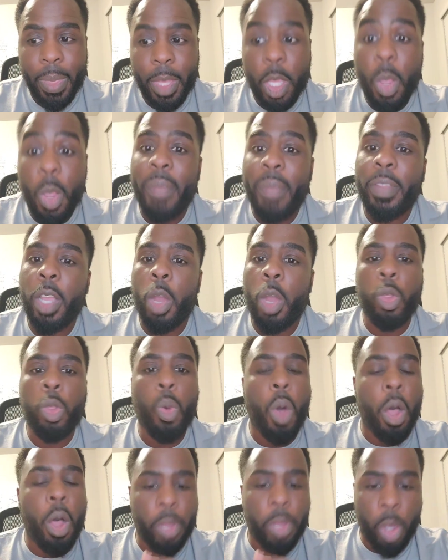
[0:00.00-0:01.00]
You have to go
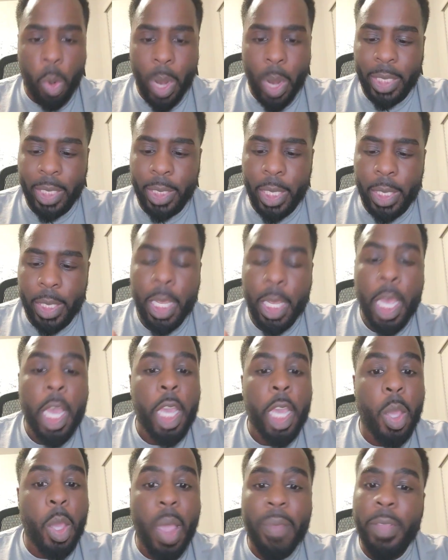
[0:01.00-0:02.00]
through all the questions.
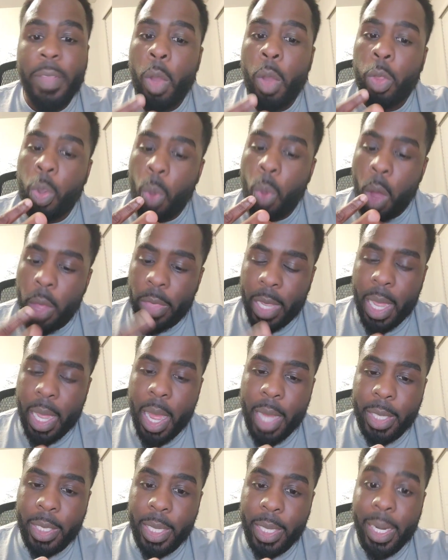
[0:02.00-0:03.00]
You have to go through all the
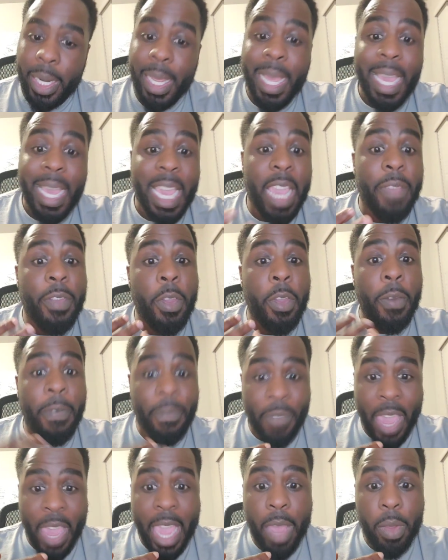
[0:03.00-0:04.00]
content. If you
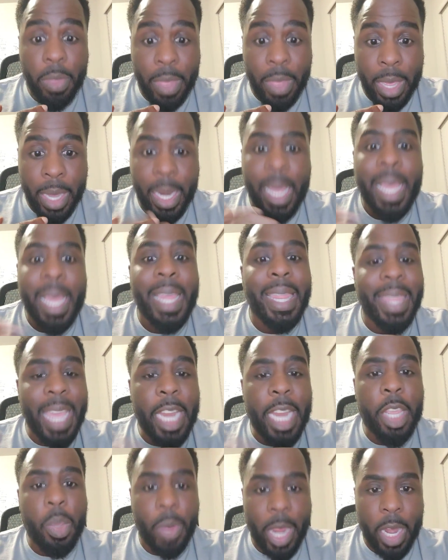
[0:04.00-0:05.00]
fail, then
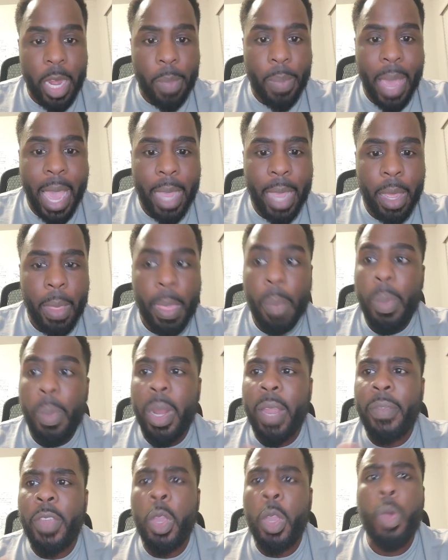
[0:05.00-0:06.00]
you get it back.
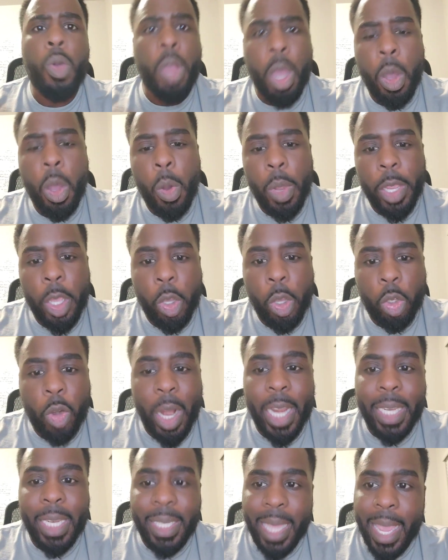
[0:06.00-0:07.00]
But if you go and you
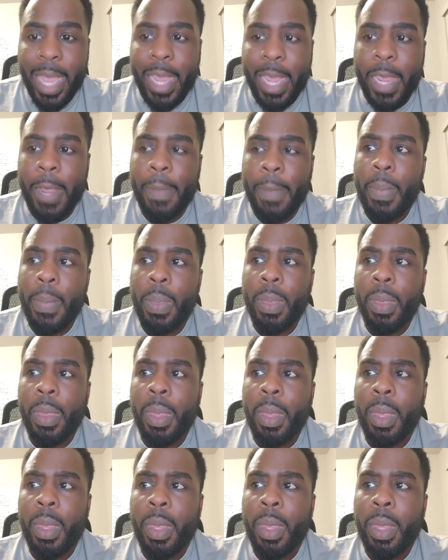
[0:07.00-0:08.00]
try to take
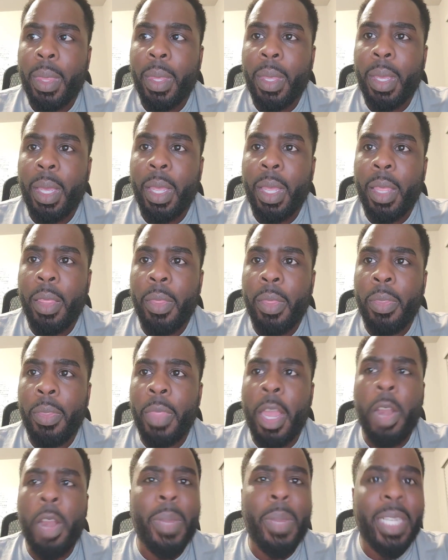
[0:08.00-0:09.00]

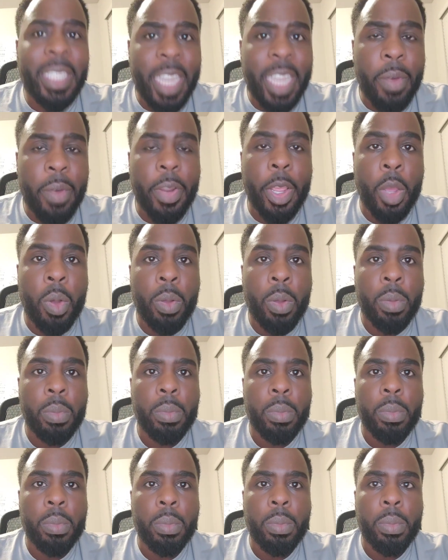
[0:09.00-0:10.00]
their material
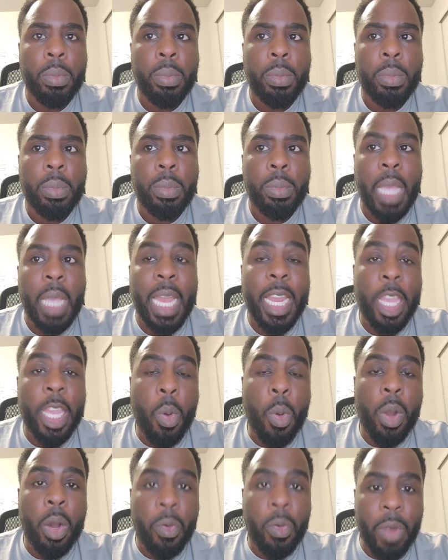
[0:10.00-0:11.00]
and then you want a